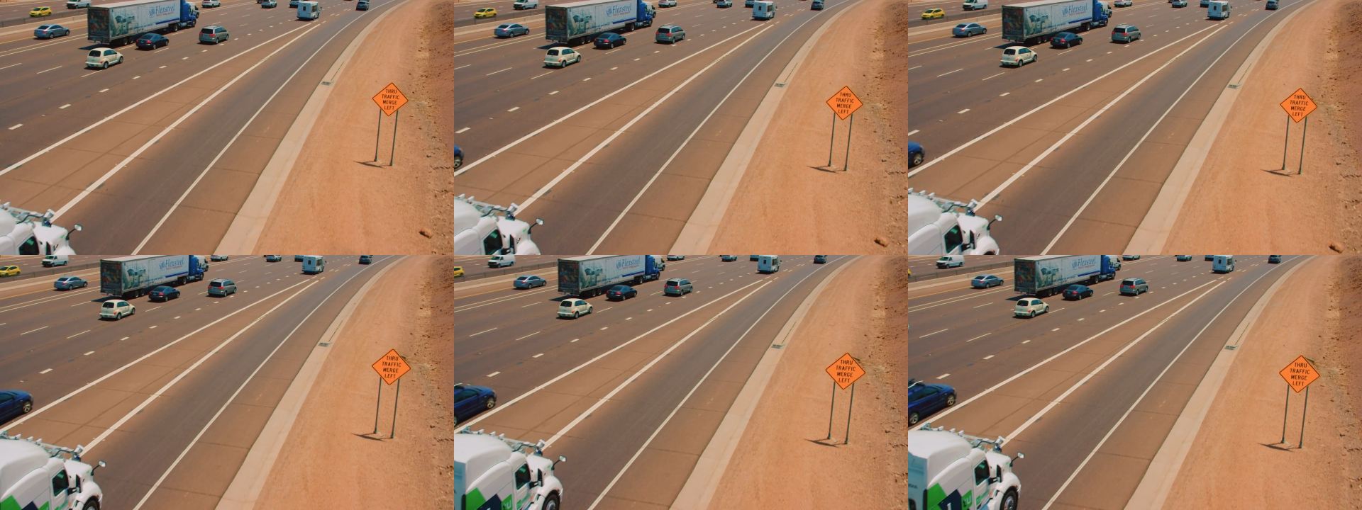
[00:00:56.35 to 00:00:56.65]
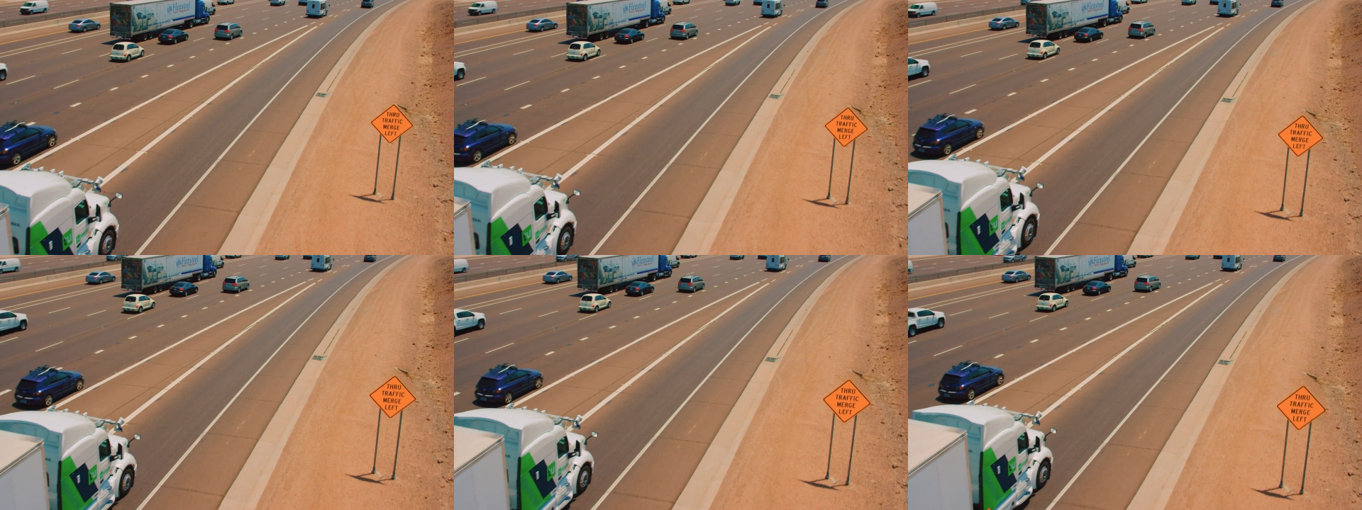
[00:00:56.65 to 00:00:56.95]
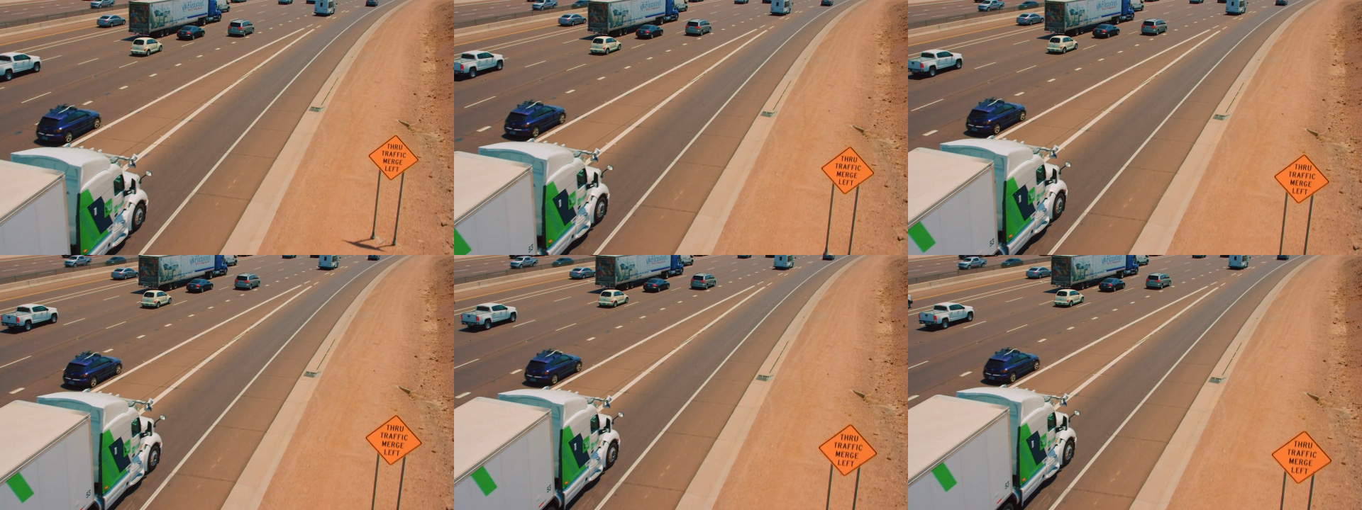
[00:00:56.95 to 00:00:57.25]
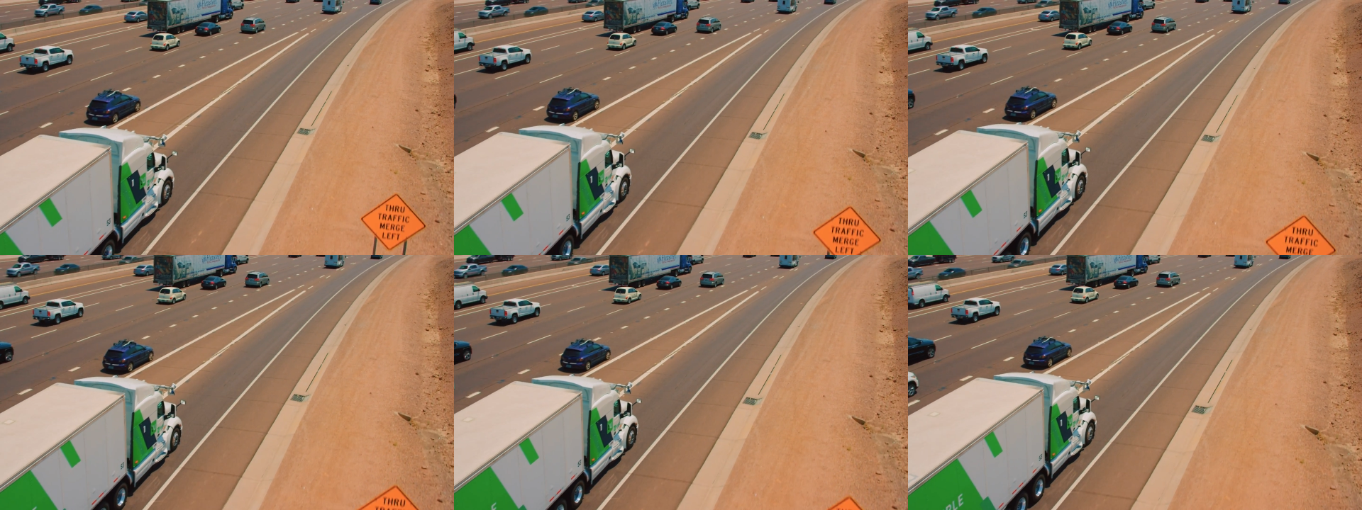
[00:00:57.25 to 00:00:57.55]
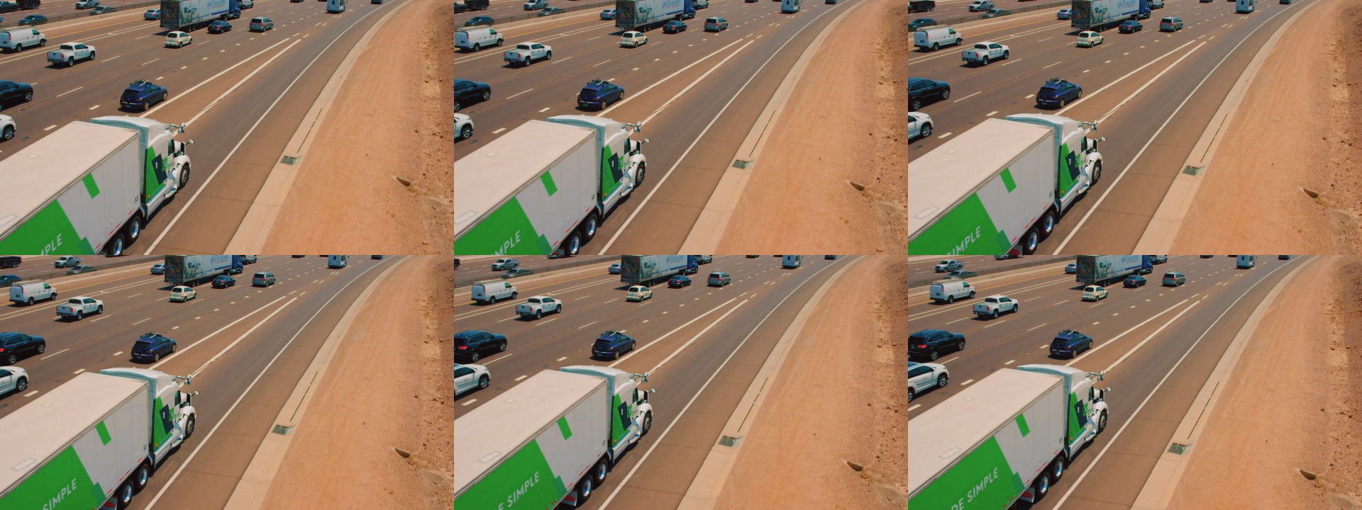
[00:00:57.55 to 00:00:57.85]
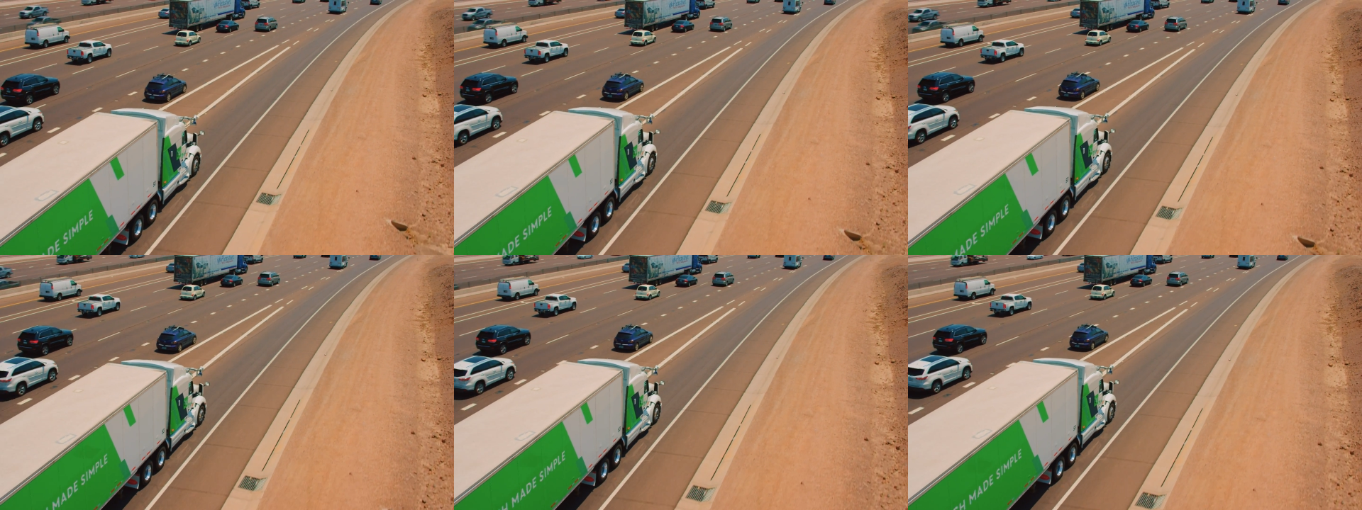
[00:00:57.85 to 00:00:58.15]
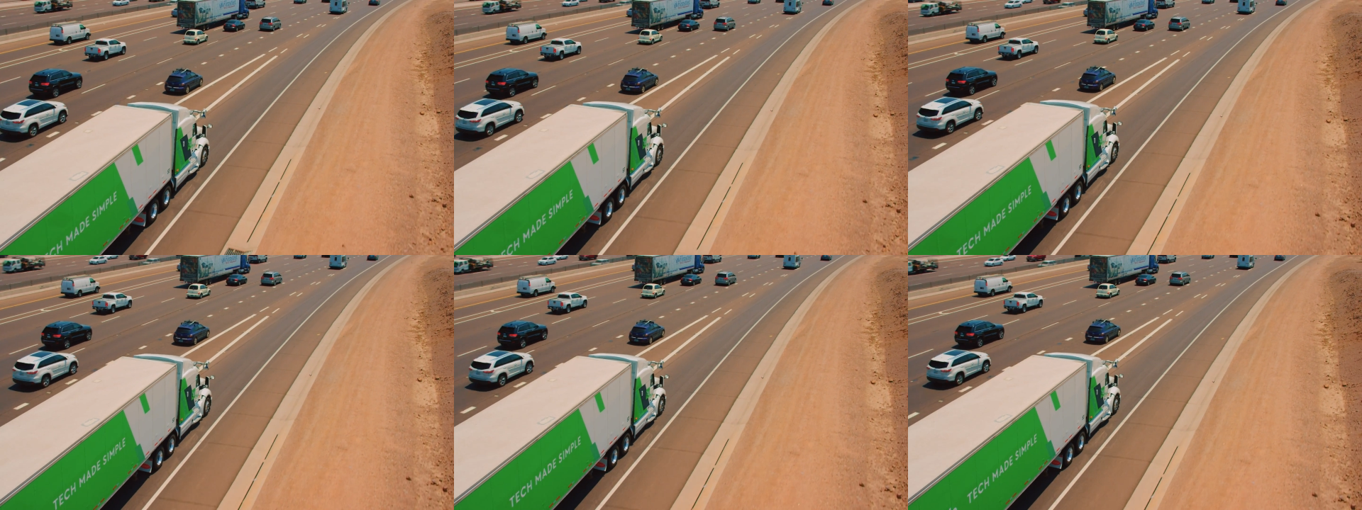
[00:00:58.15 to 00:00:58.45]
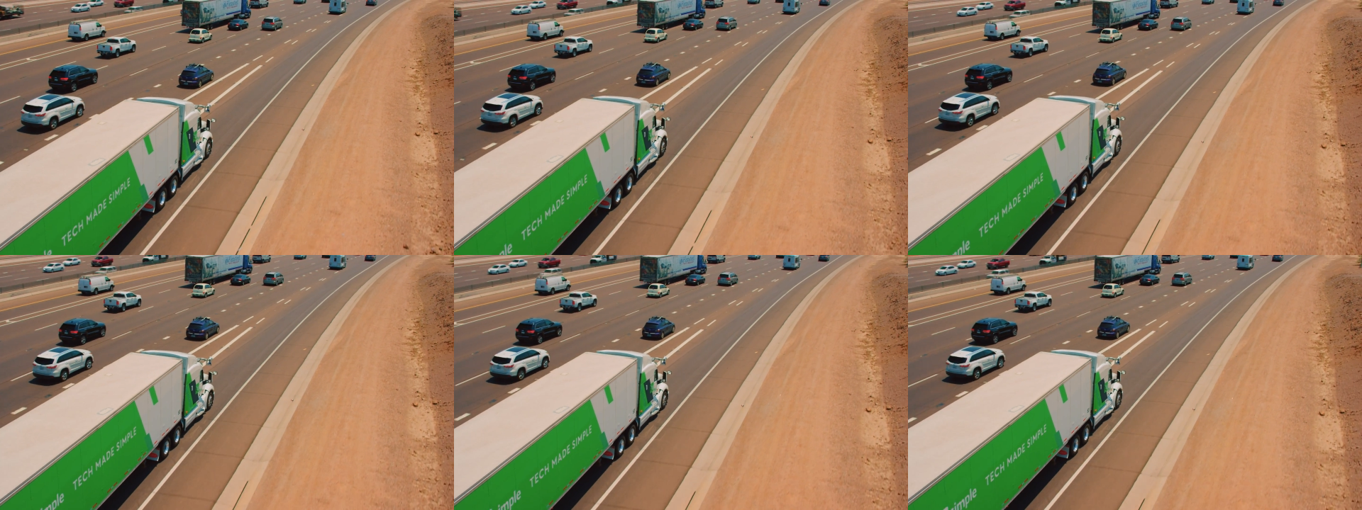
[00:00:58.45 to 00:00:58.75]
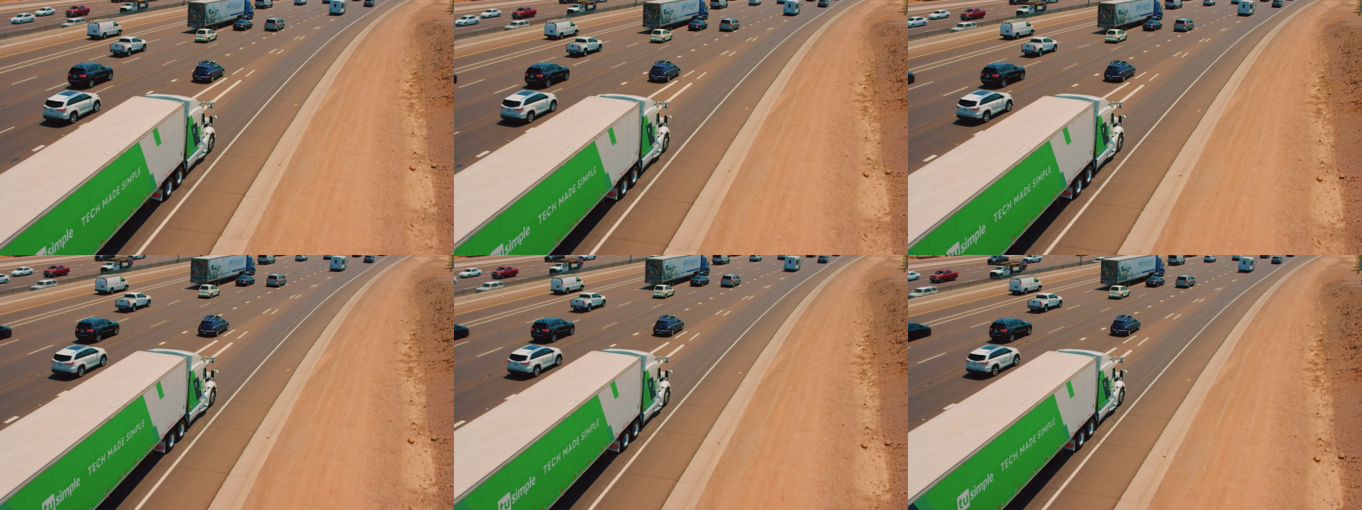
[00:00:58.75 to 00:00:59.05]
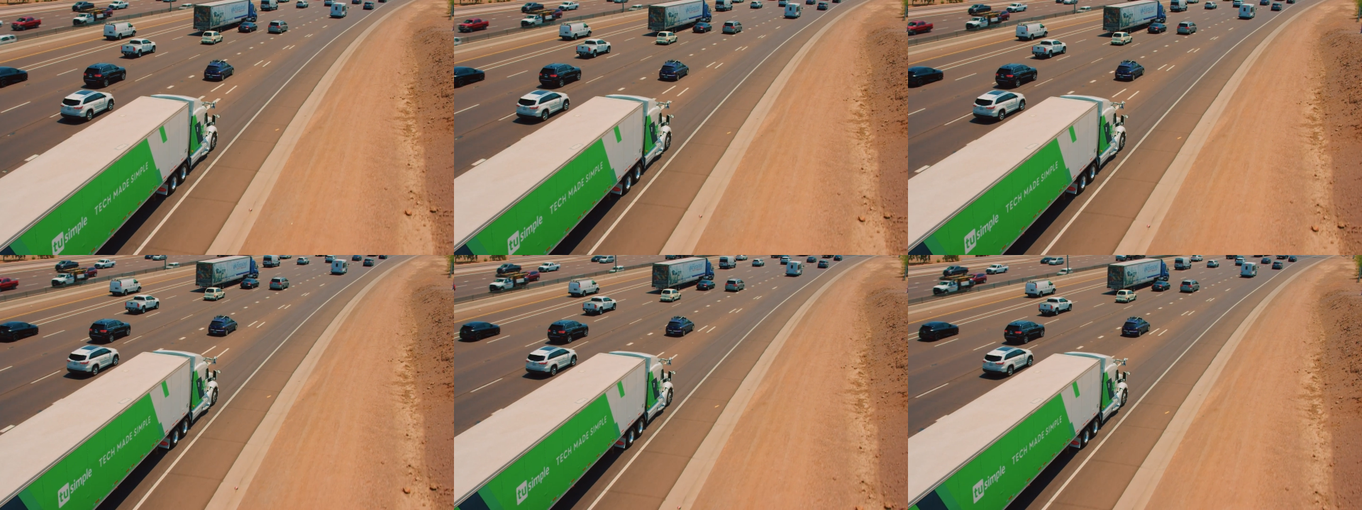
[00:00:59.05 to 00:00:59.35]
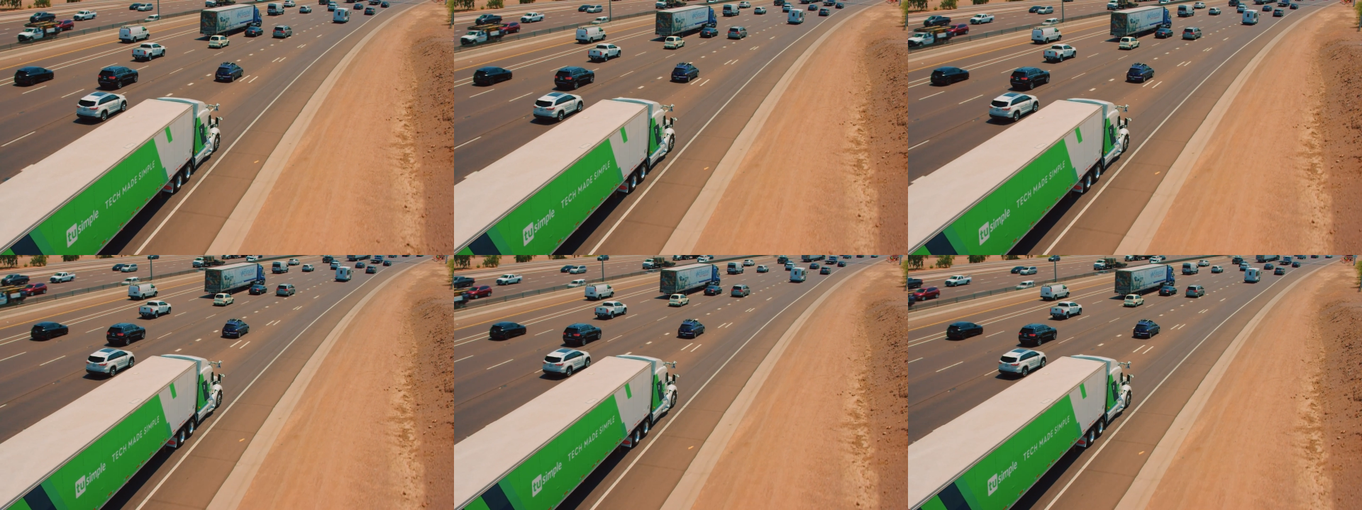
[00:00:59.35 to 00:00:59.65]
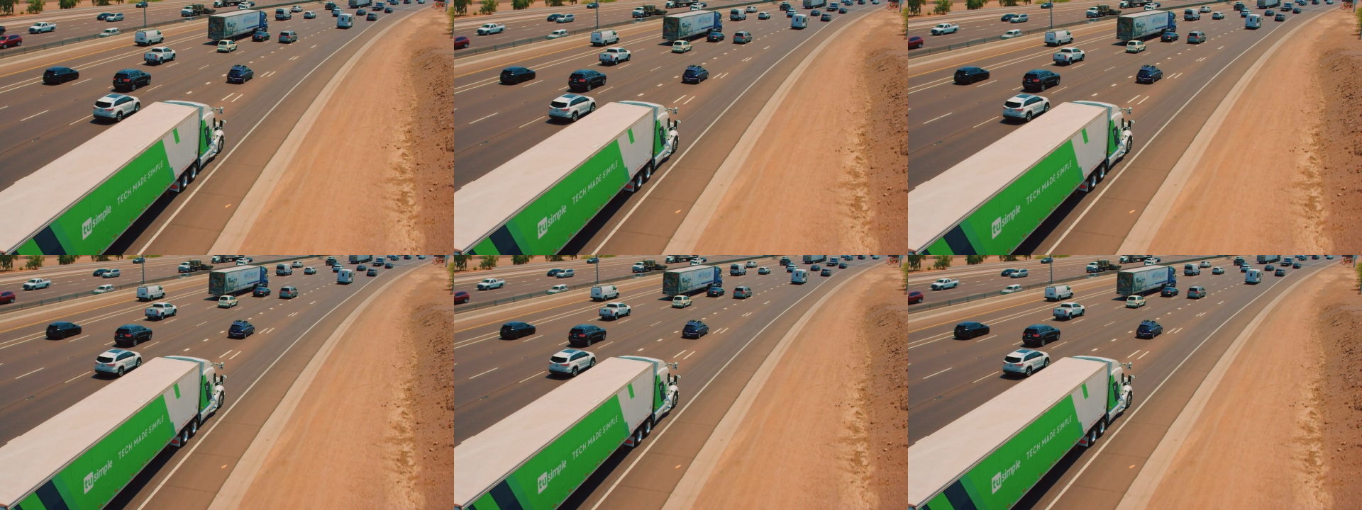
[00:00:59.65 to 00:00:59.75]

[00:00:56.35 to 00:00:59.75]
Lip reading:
No face is visible, so there are no lips to read.